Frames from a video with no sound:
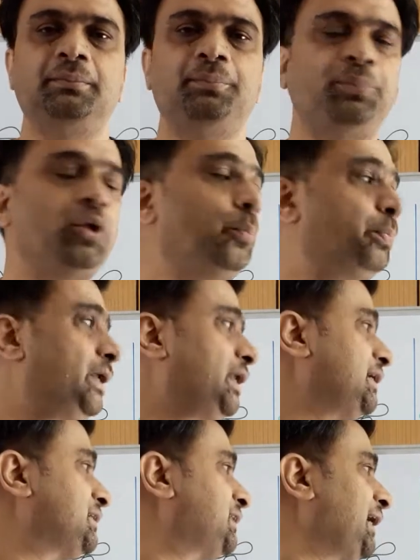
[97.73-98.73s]
Pupil
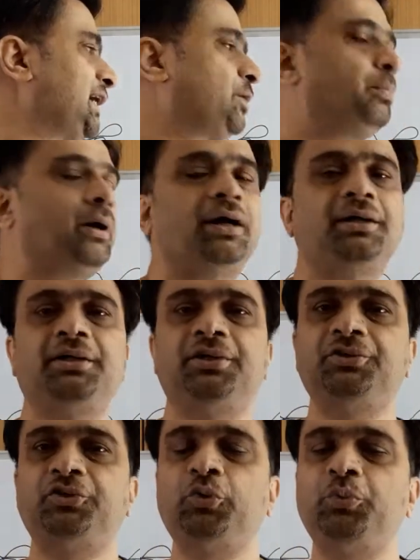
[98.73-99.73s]
is that part
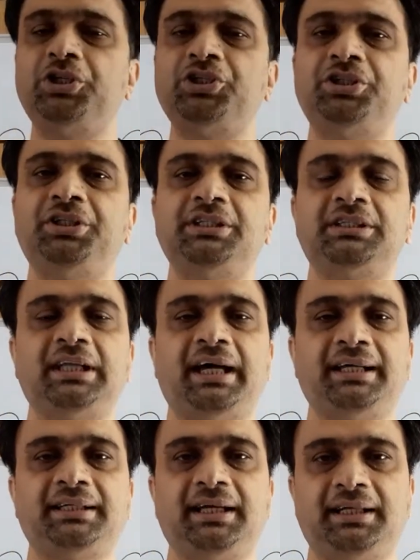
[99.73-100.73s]
through which this
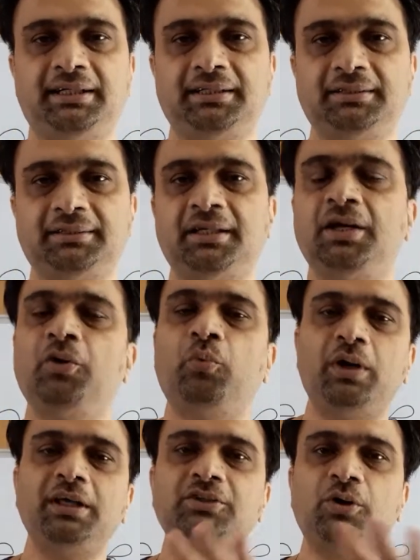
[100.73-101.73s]
light enters.
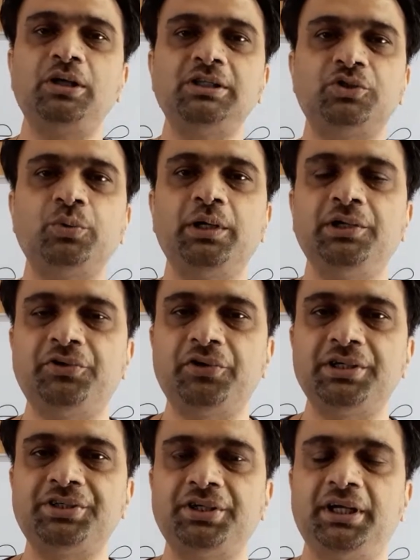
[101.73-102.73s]
What is also
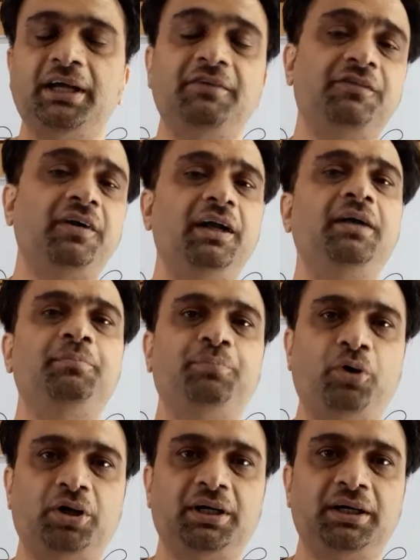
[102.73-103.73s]
interesting and very
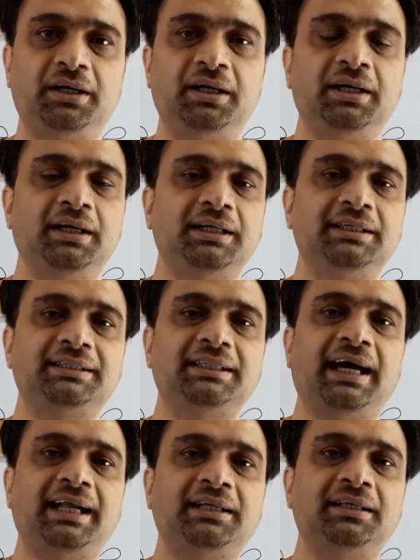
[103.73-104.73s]
important is
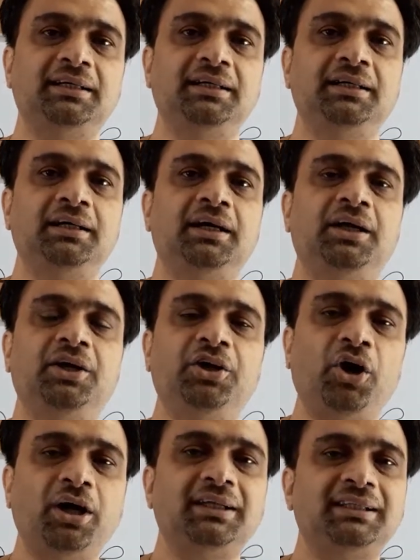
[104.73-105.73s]
that
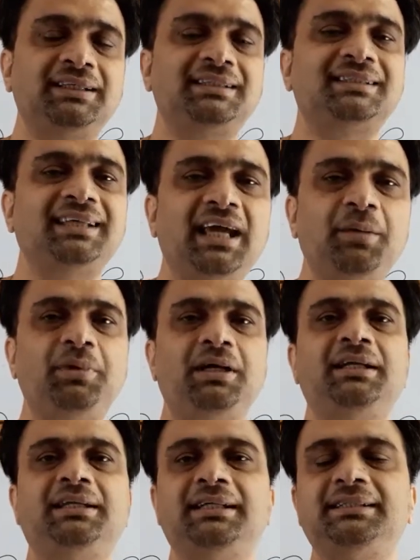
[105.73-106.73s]
not the same
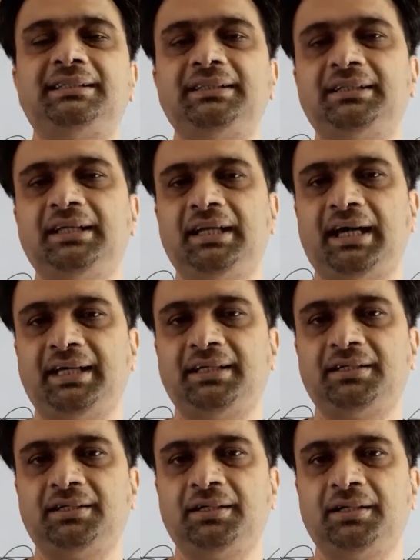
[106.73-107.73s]
intensity
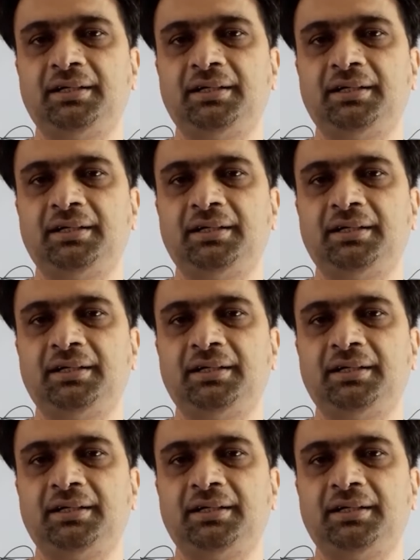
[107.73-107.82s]
light